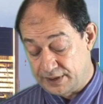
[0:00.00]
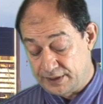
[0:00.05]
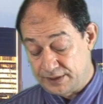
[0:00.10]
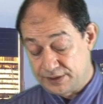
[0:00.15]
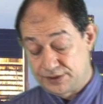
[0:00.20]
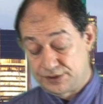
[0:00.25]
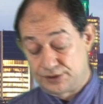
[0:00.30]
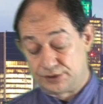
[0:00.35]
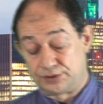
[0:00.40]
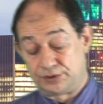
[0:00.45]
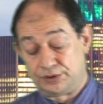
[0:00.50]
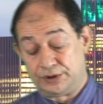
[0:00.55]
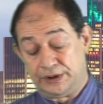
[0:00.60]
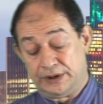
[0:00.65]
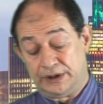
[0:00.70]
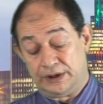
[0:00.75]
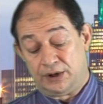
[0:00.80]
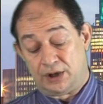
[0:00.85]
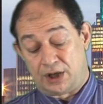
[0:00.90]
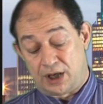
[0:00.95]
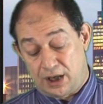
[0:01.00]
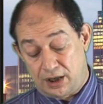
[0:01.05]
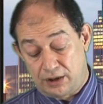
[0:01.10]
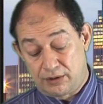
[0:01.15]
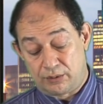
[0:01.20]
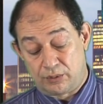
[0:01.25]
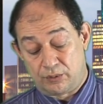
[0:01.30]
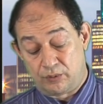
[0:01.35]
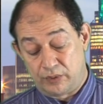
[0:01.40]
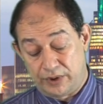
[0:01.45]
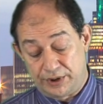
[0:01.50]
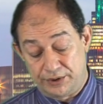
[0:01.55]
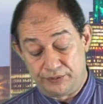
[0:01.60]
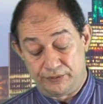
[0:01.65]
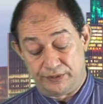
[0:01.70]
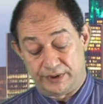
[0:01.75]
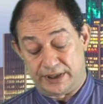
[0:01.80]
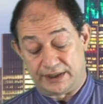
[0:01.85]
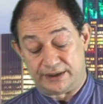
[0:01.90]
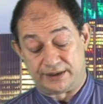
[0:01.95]
So where do
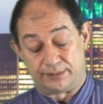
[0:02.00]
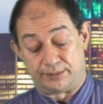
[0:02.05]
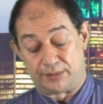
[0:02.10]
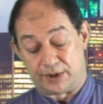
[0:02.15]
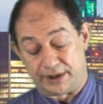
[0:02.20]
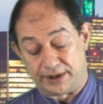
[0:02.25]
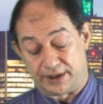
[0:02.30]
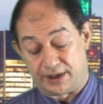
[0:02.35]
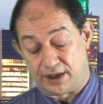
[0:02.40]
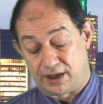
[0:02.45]
we get the money?